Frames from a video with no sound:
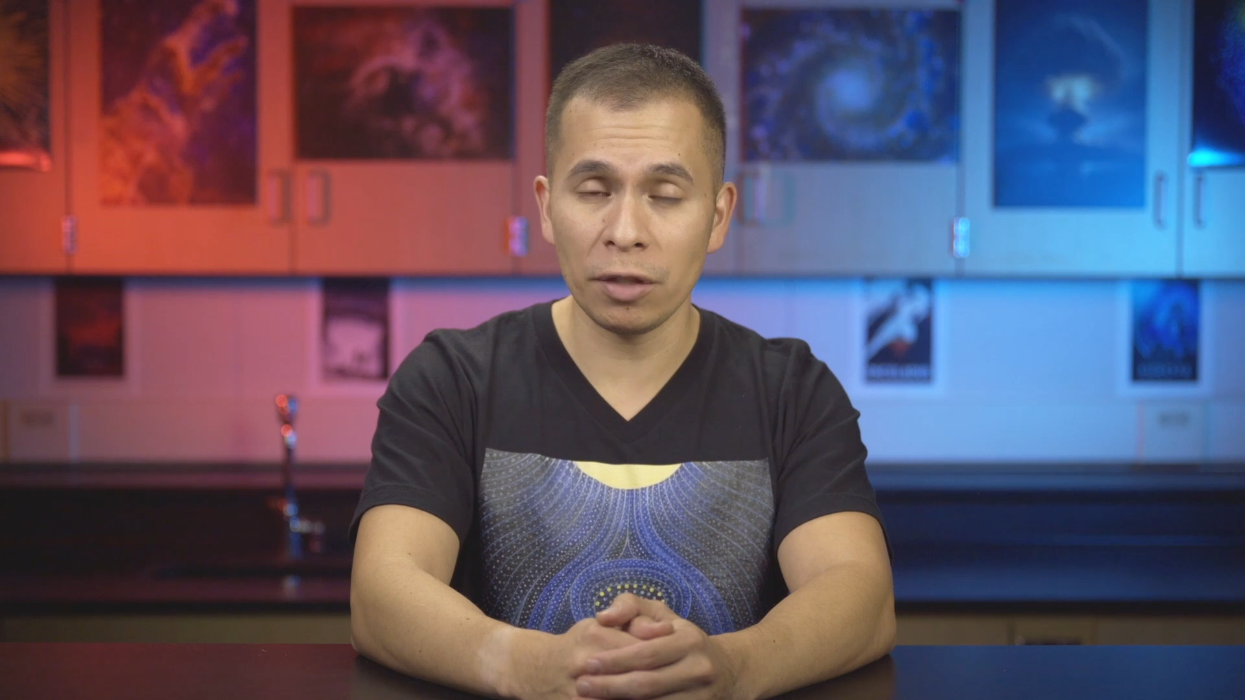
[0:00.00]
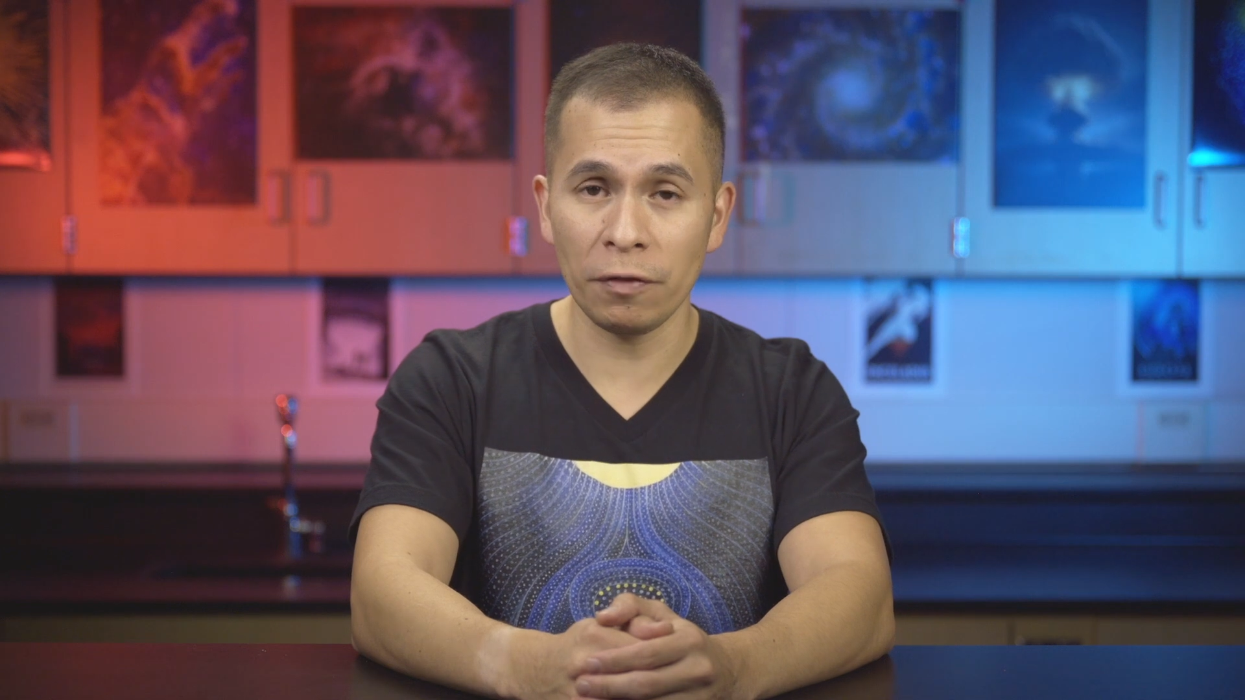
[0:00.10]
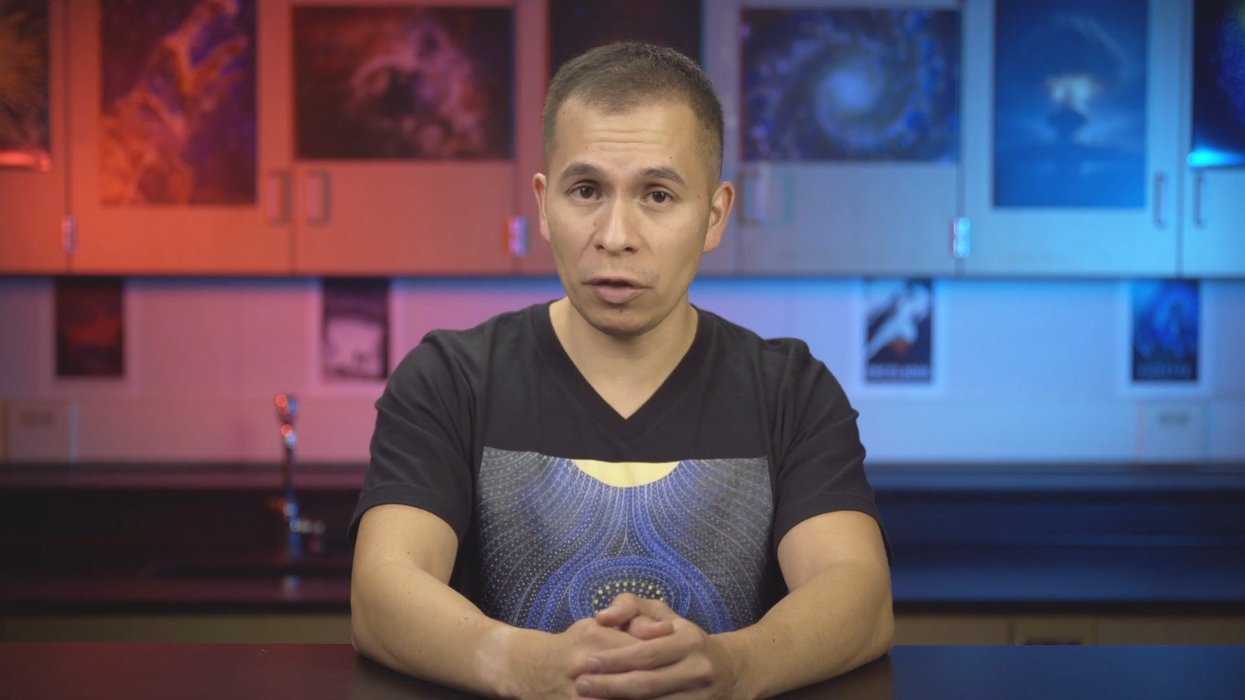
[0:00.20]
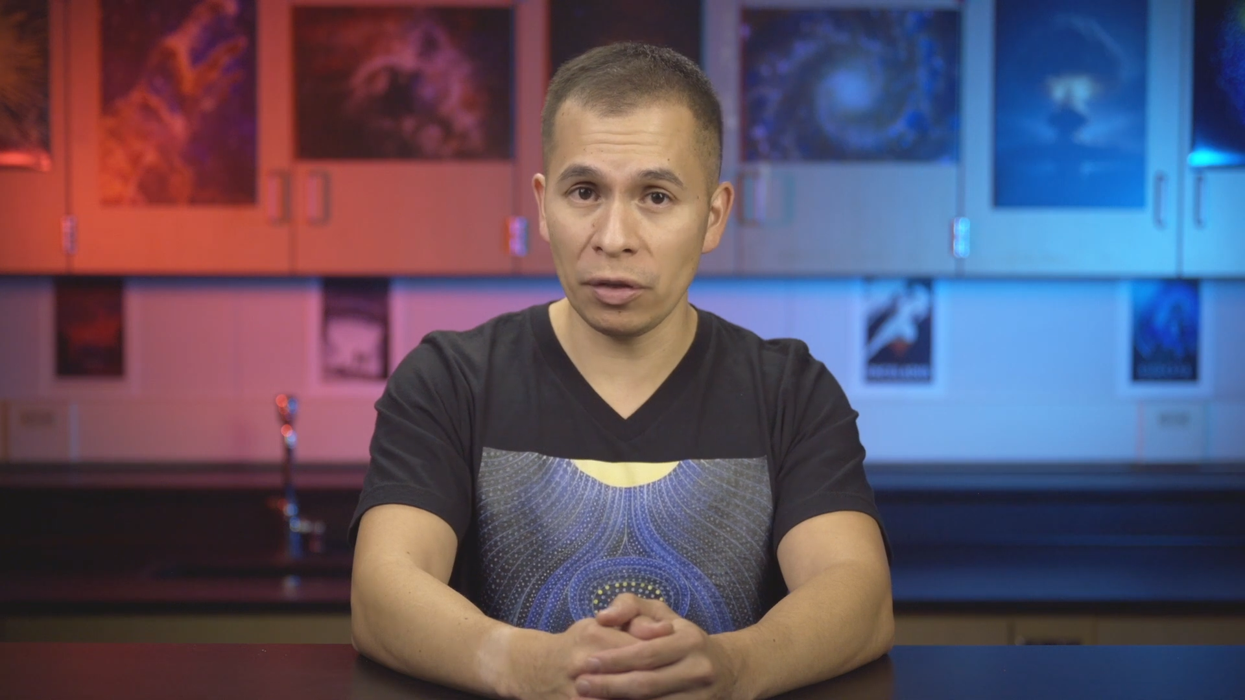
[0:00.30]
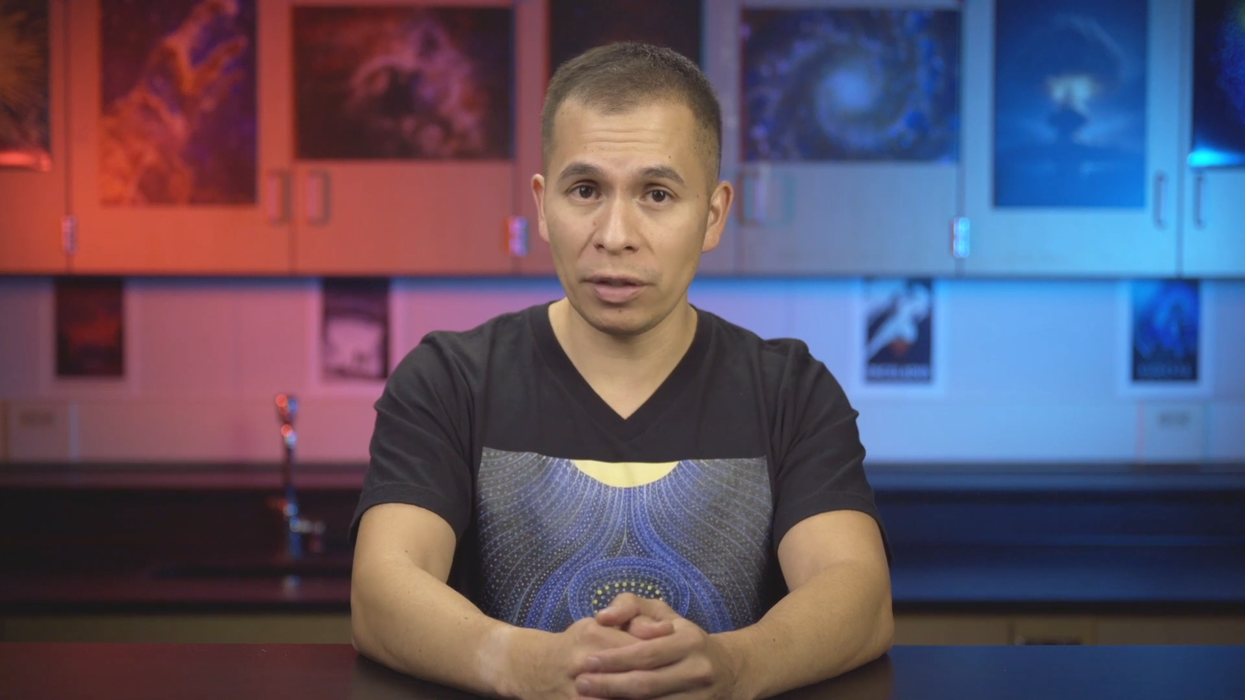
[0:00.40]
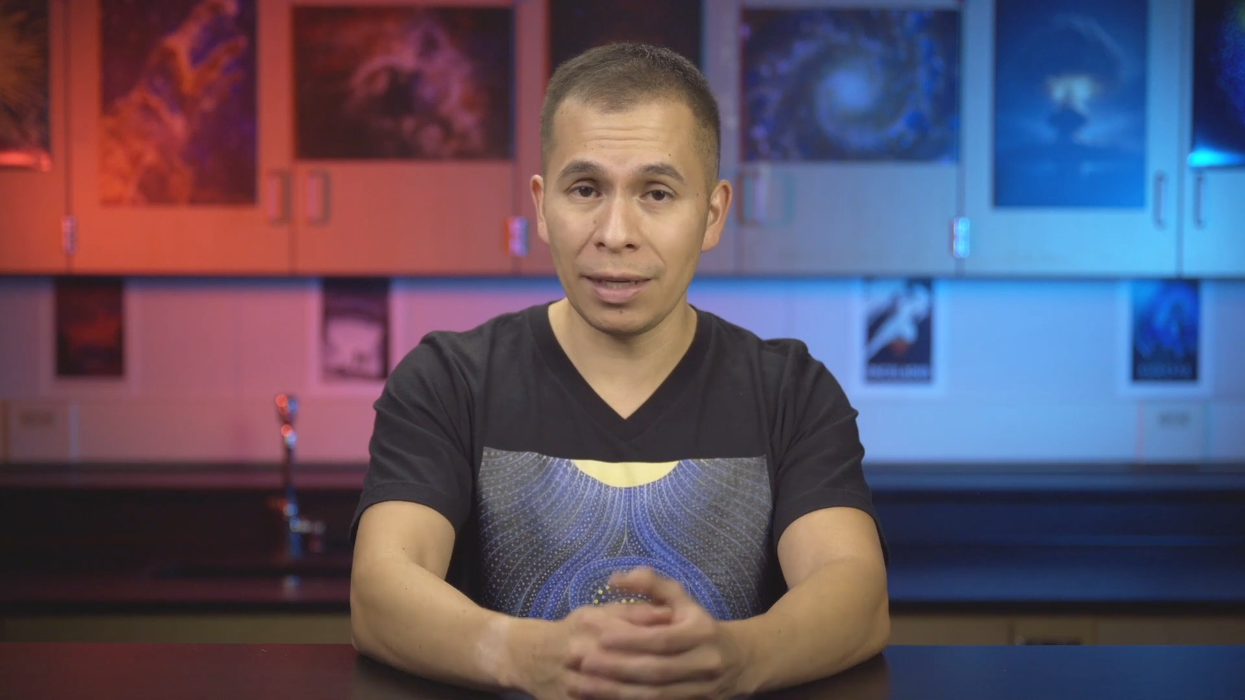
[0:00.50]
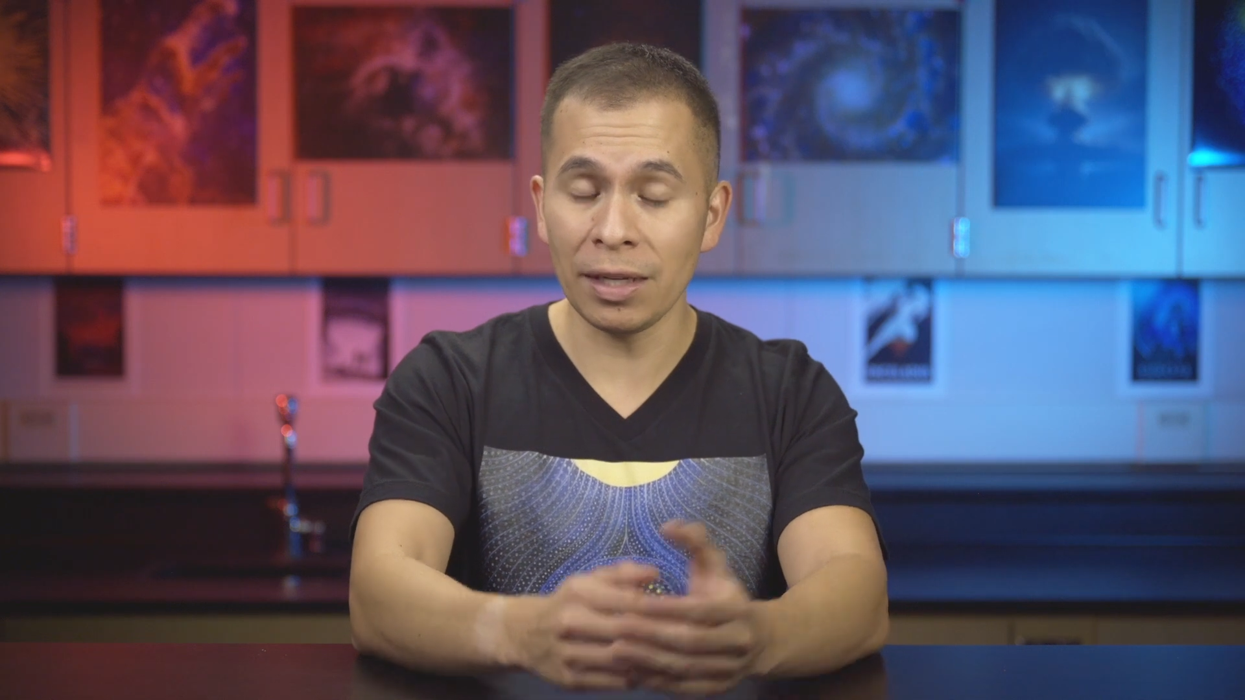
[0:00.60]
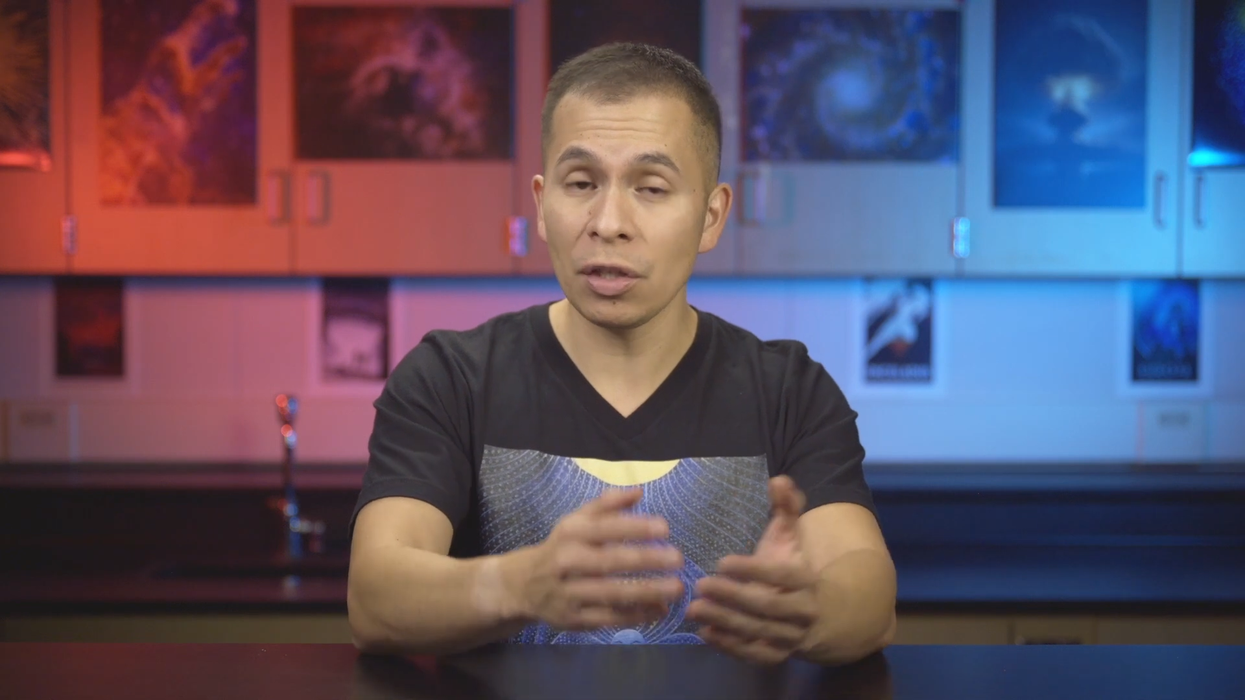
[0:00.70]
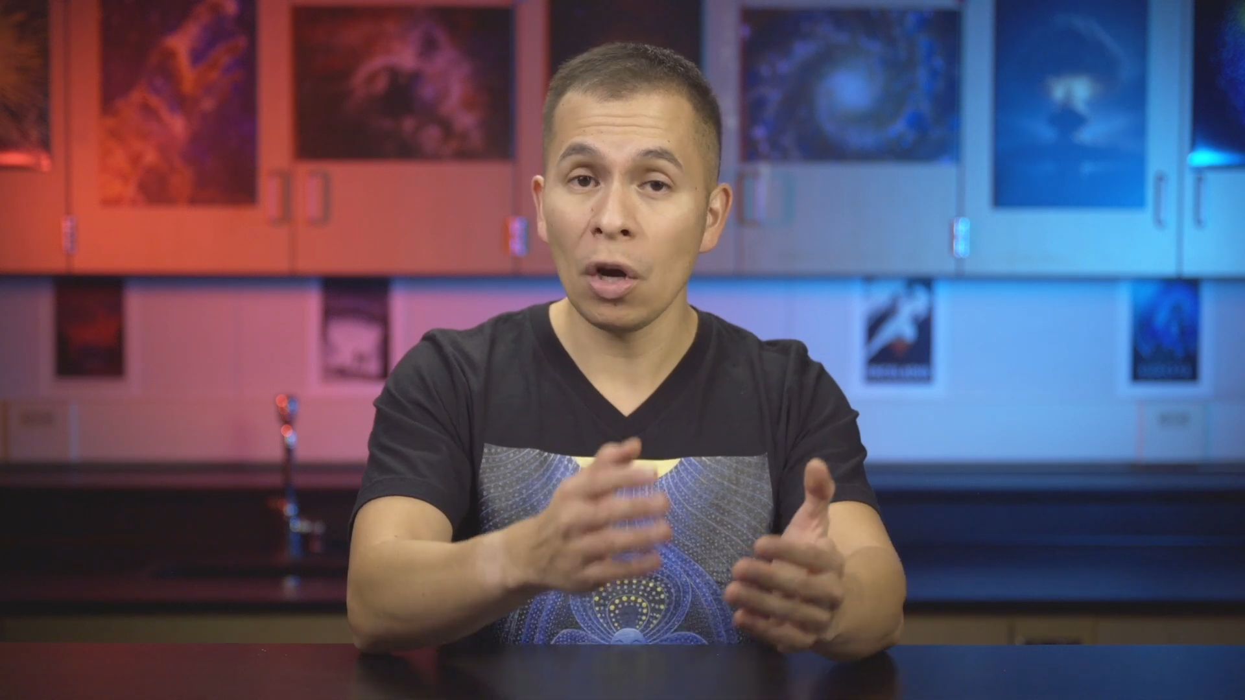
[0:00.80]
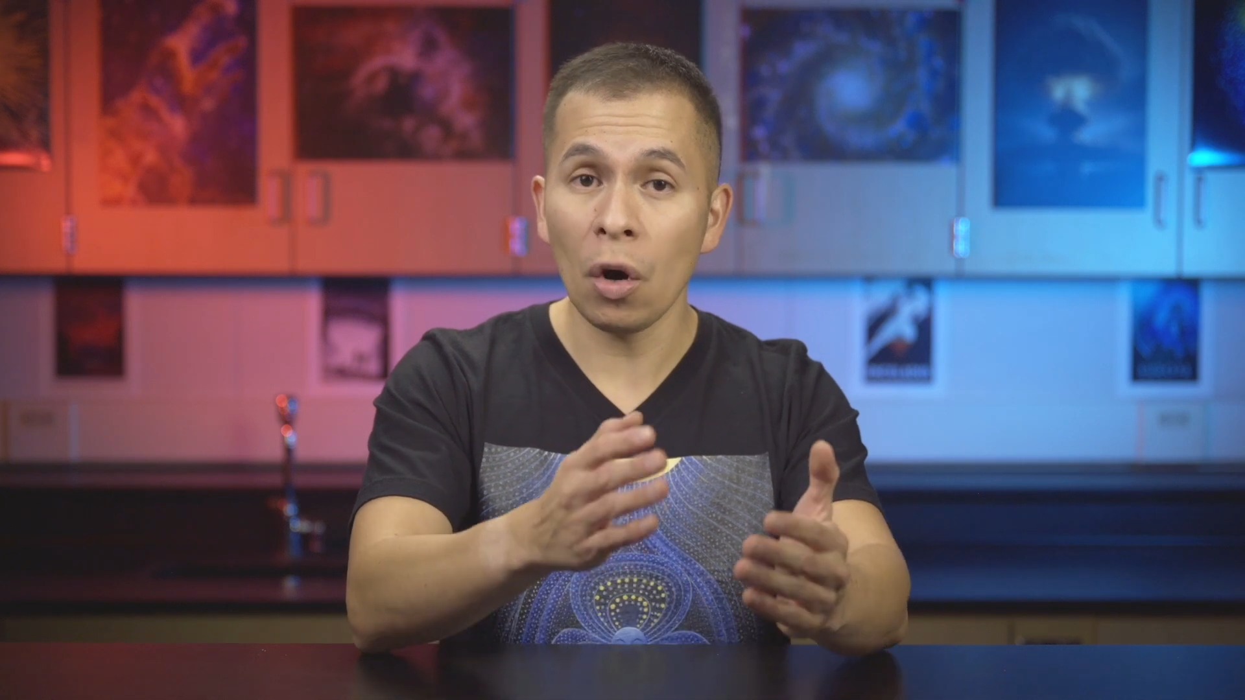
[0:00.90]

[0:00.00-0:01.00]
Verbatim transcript: of your success